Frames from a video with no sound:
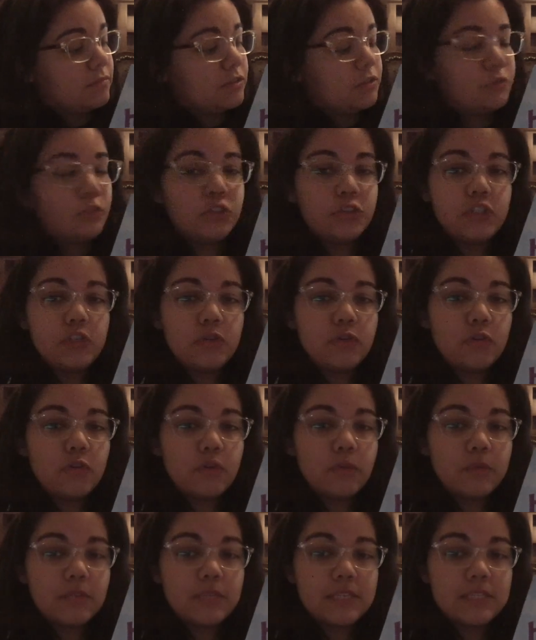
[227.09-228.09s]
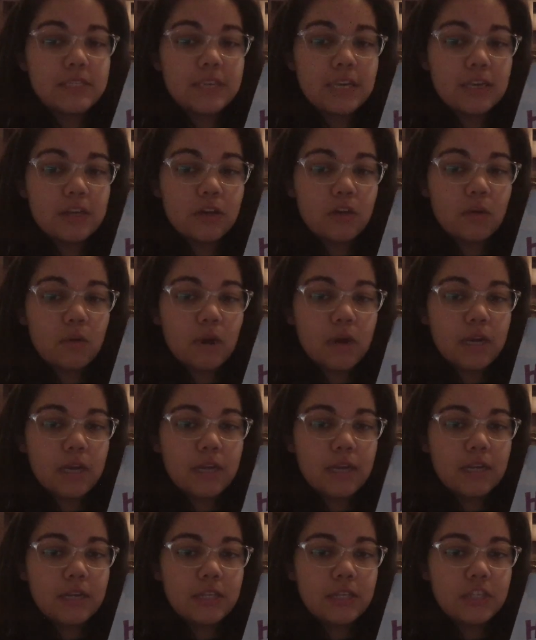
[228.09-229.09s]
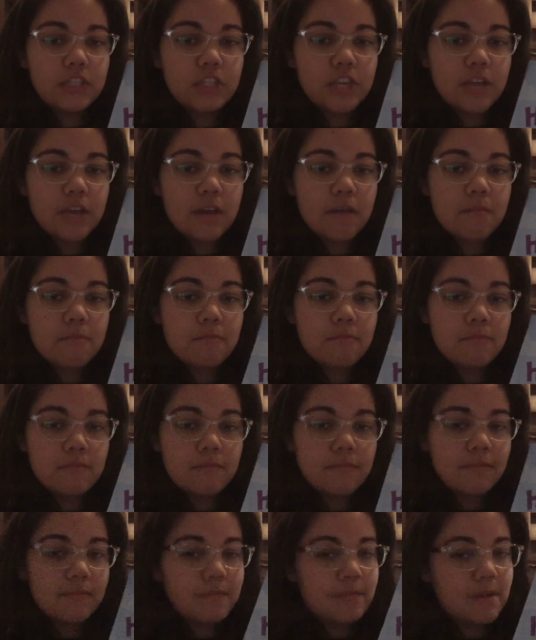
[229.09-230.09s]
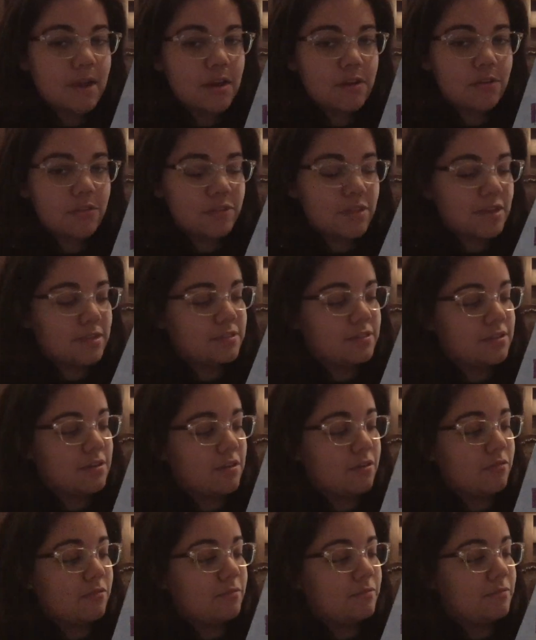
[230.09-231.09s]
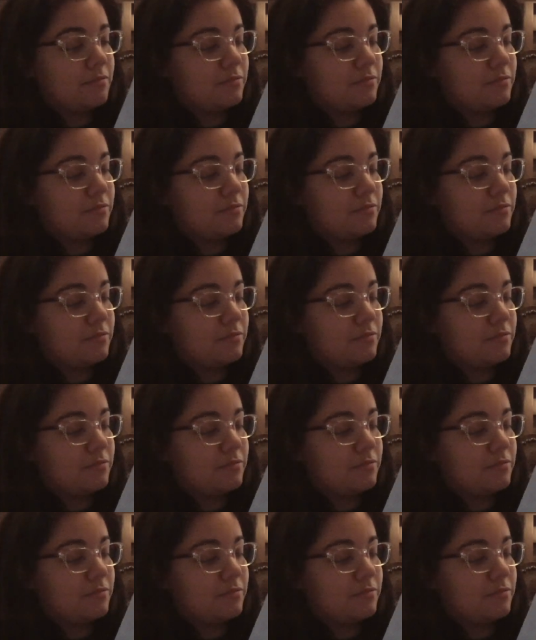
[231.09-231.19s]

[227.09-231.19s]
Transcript: Did you normally see an iguana eating jam? I don't think so.